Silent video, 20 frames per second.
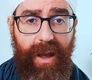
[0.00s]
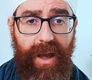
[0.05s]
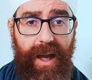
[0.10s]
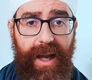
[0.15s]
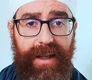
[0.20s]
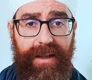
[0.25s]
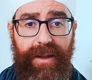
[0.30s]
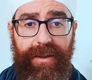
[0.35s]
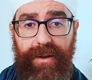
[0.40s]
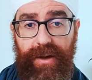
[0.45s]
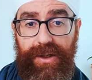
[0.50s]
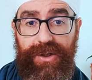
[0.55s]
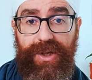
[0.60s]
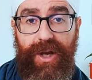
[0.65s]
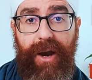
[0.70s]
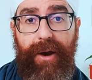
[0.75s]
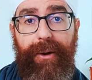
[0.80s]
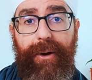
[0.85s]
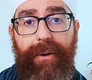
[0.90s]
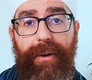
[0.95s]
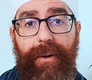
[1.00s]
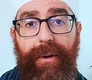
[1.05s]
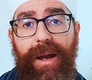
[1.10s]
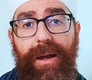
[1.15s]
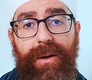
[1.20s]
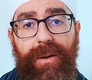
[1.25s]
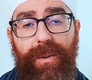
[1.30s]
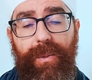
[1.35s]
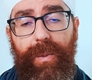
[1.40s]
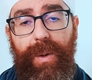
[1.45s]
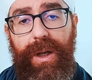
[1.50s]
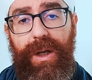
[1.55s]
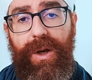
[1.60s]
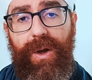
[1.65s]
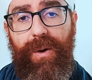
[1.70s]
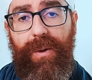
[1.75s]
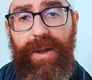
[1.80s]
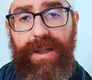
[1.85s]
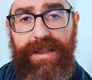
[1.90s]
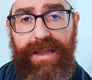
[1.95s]
and the third chakra, we
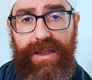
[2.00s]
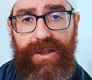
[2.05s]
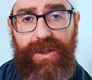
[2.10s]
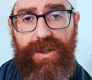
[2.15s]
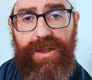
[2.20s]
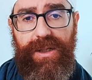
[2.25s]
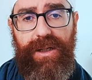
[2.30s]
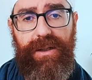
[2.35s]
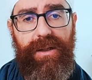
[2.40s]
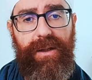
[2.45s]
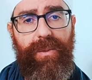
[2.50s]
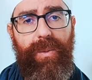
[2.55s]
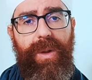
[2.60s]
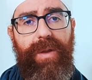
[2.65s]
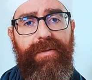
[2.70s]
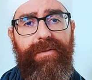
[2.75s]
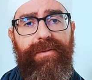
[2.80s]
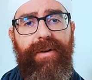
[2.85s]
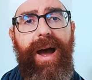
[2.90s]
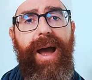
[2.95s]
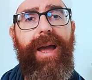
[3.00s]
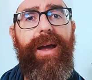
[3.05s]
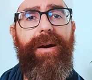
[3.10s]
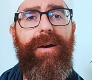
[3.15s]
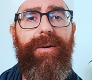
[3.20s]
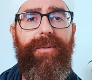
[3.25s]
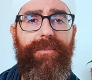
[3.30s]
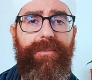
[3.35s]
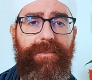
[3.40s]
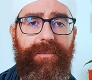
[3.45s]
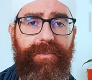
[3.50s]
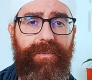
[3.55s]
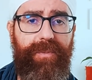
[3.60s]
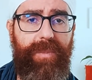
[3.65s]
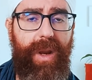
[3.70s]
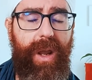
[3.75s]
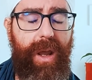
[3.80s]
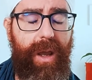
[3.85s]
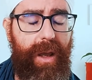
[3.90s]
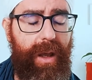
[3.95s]
know it's associated with fire,
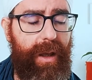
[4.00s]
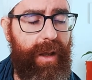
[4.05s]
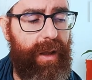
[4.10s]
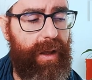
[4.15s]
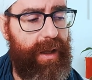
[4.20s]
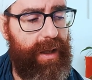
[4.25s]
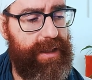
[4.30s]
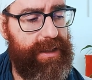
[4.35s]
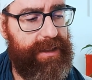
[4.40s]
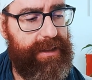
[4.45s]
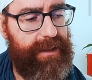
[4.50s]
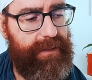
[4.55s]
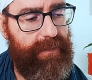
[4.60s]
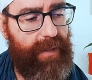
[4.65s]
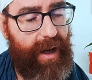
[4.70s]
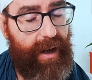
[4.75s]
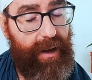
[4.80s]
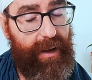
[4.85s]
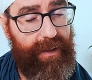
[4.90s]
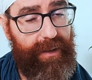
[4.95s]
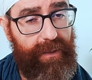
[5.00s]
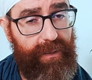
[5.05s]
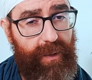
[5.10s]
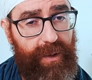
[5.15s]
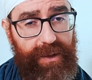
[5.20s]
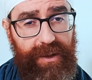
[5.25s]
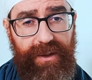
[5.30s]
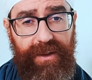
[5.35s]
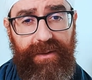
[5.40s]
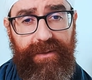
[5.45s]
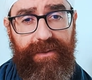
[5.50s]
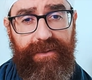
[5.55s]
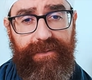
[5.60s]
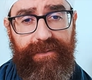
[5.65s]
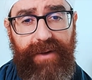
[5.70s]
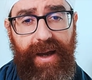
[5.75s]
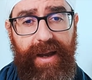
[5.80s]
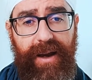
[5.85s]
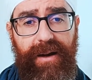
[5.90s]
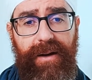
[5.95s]
because earth, water,
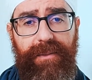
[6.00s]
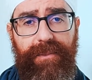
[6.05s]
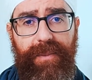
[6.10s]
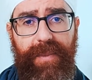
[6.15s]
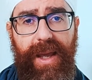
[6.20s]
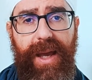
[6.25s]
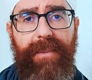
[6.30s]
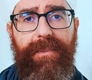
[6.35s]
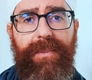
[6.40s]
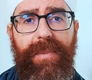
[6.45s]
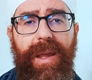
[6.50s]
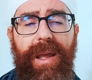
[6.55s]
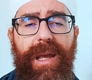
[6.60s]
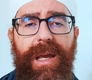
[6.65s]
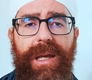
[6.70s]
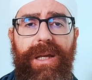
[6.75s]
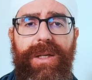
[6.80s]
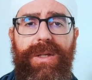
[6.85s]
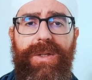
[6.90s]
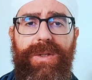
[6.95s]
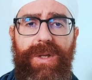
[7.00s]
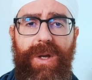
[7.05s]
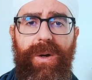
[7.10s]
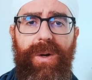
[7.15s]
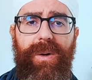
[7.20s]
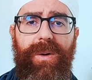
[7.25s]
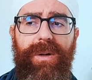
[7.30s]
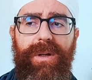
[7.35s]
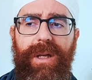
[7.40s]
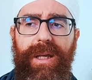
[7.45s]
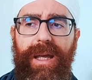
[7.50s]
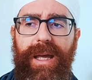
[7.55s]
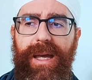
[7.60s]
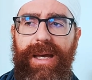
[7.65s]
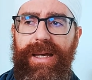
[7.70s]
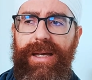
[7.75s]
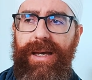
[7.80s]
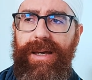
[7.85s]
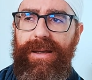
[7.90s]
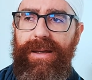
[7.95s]
fire, yeah? So
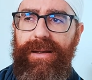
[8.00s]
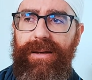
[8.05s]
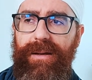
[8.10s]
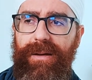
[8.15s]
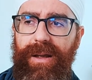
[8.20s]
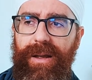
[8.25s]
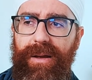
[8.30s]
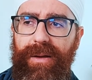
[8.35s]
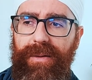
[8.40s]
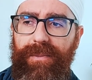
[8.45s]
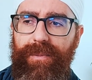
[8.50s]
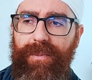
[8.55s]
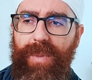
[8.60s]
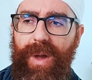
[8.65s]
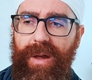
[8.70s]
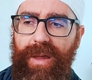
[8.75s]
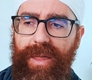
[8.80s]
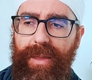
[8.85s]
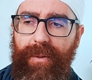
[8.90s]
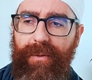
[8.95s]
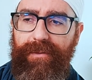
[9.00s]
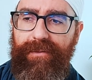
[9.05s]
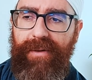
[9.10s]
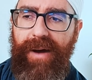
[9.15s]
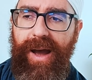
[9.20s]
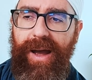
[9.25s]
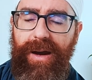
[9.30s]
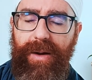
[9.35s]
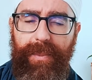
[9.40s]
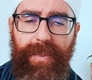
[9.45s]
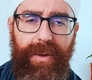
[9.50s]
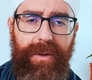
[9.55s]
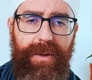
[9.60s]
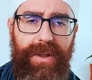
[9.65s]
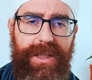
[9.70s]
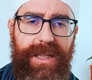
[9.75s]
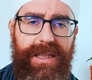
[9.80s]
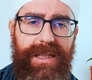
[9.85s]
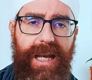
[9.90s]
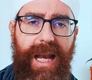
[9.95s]
fire
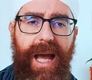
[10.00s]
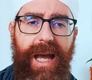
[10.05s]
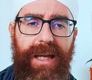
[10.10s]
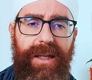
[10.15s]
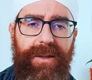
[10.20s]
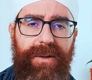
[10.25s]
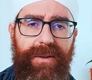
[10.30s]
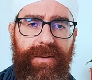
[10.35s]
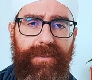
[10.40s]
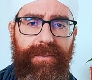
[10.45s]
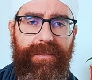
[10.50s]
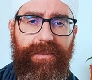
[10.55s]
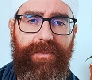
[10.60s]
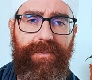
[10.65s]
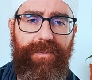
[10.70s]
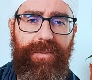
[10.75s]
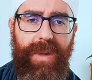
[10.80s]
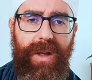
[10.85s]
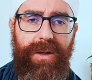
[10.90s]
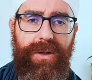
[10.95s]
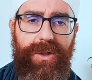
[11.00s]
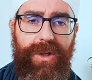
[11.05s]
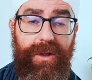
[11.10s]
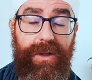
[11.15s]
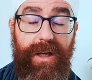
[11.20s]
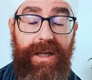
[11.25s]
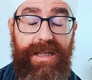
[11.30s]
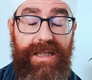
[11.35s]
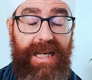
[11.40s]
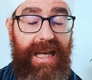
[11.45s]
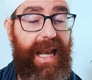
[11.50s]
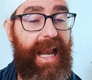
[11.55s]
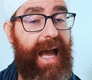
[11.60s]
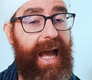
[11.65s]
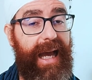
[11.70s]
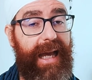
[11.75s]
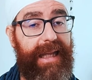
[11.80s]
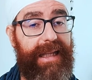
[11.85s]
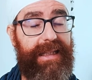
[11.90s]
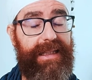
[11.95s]
produces light. So there is
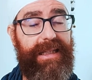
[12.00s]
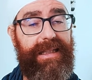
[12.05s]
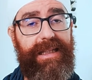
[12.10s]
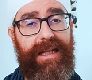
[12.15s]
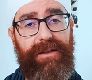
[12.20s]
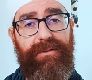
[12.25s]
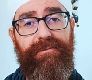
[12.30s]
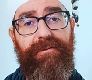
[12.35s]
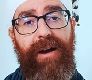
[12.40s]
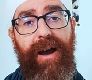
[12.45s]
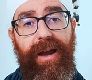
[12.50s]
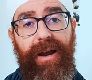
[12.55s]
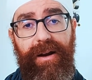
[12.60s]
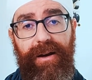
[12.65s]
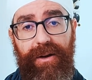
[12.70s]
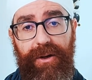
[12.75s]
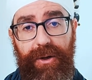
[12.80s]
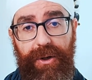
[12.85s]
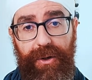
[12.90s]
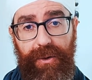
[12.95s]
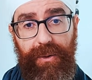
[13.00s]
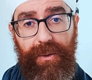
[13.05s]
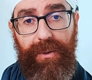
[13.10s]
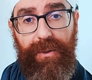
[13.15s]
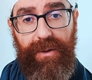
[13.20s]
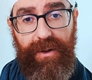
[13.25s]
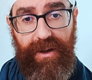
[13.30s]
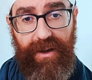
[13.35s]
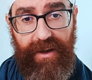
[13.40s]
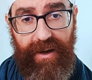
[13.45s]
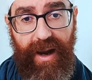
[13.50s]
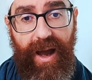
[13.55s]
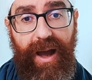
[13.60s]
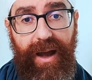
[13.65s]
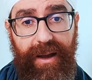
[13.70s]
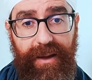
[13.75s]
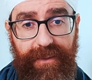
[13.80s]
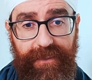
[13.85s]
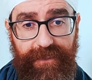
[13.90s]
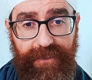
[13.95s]
light in that fire, ru,
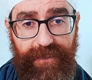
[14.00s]
ra.